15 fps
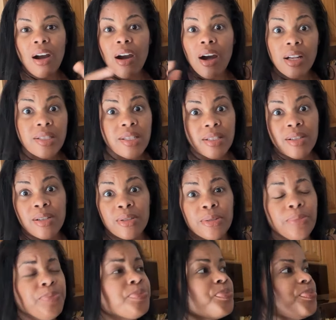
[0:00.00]

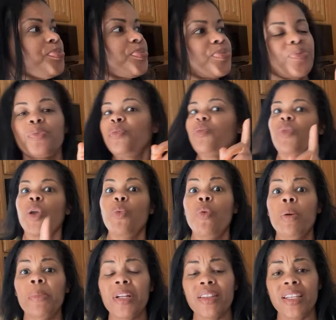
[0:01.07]
Also,
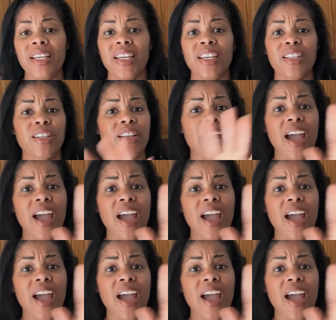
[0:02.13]
one more thing.